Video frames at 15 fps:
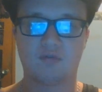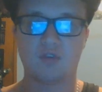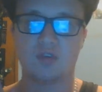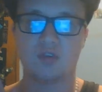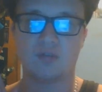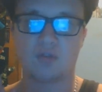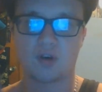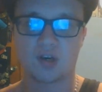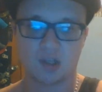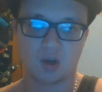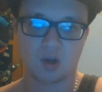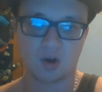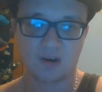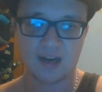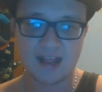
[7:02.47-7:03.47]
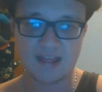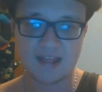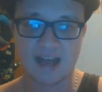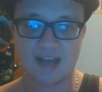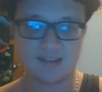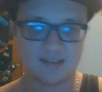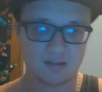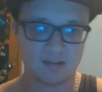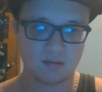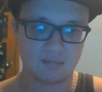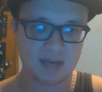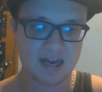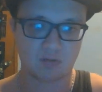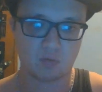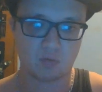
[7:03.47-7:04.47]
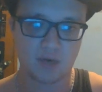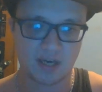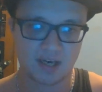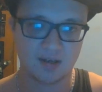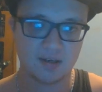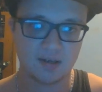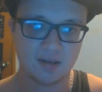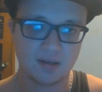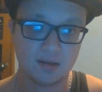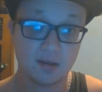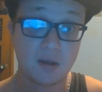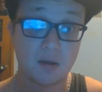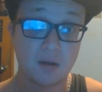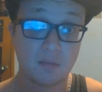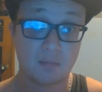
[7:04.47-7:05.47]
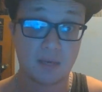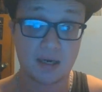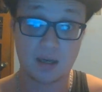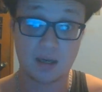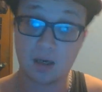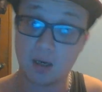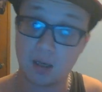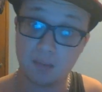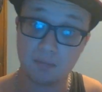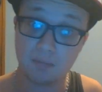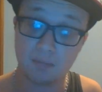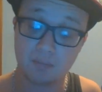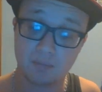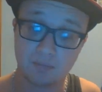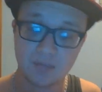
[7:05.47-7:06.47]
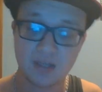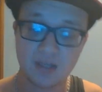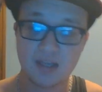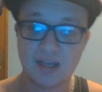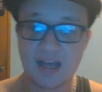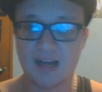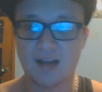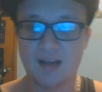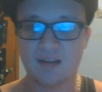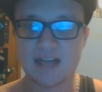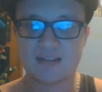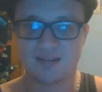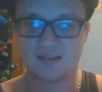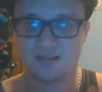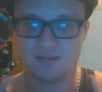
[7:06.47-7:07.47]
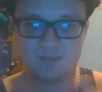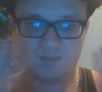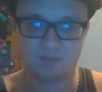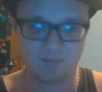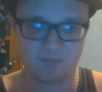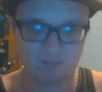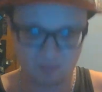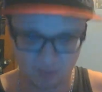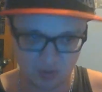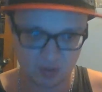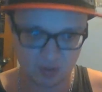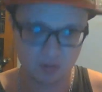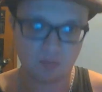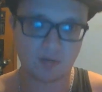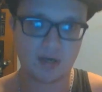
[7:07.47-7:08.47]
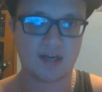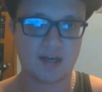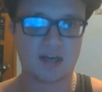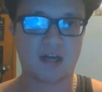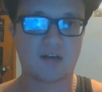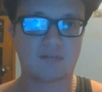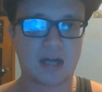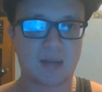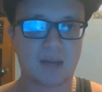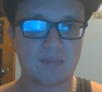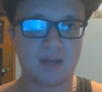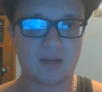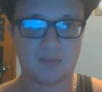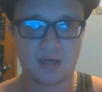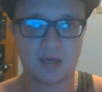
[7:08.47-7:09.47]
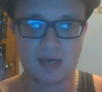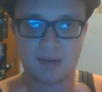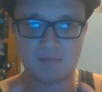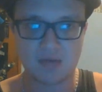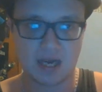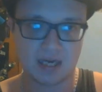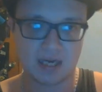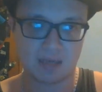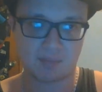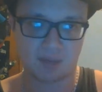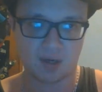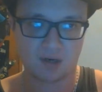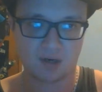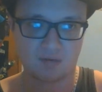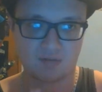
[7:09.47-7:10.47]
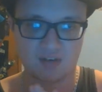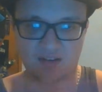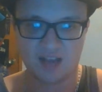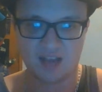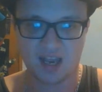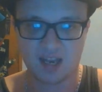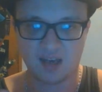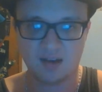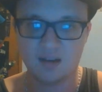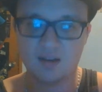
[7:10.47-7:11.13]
for Glory, and that's to me that's weird. But um, yeah, that's weird off topic, but I'm not a perv, just saying.